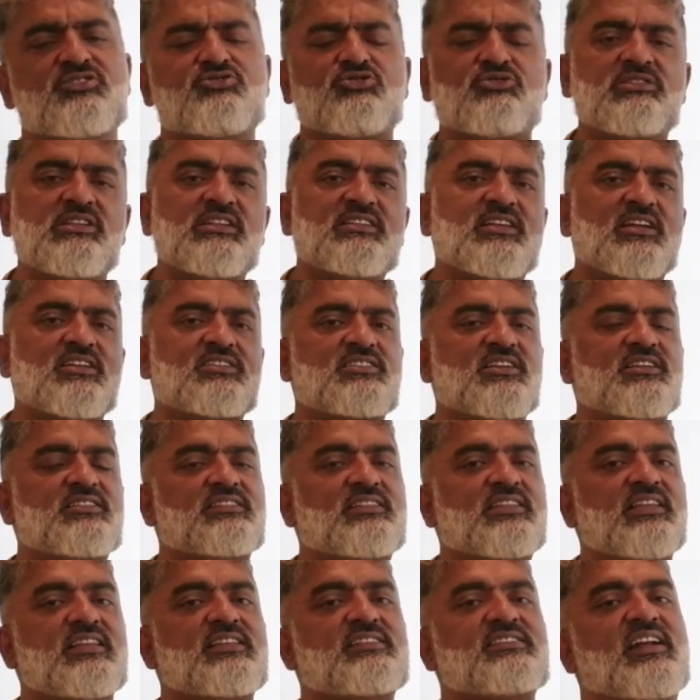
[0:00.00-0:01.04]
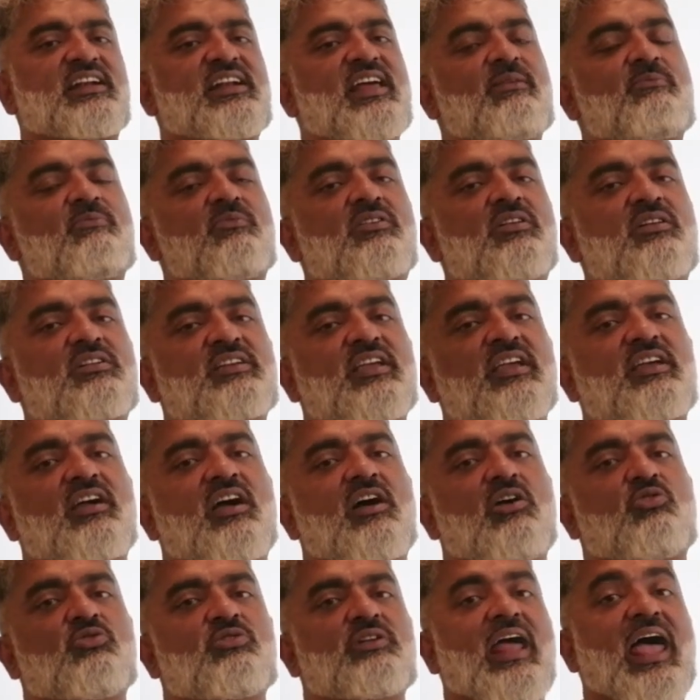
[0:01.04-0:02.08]
So these are just things that I'm working
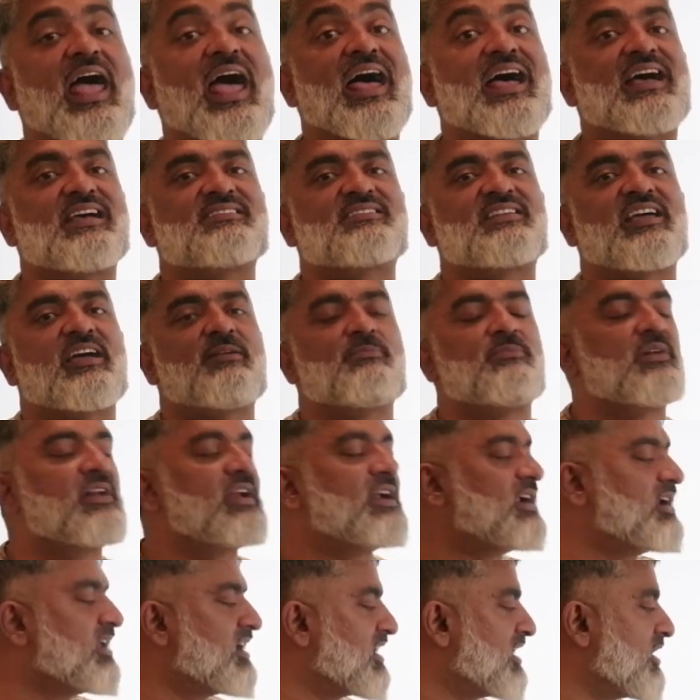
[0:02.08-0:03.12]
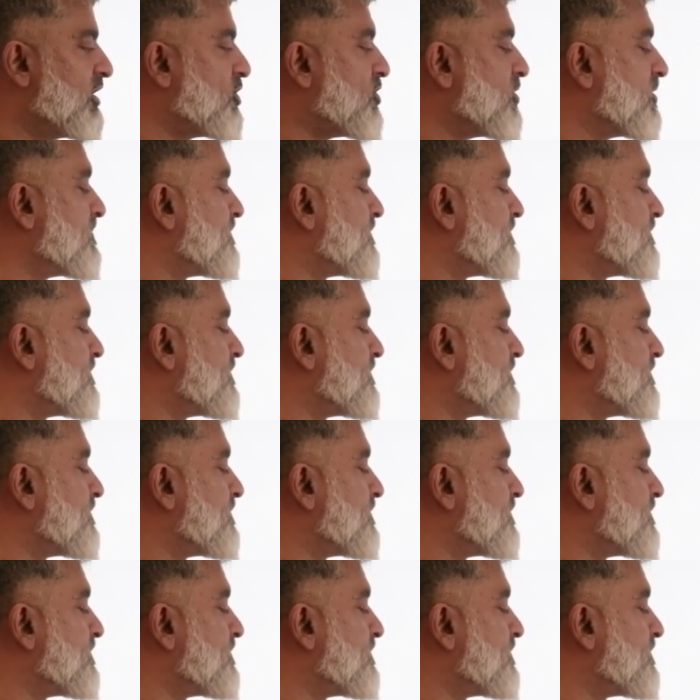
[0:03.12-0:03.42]
out as I'm reading along.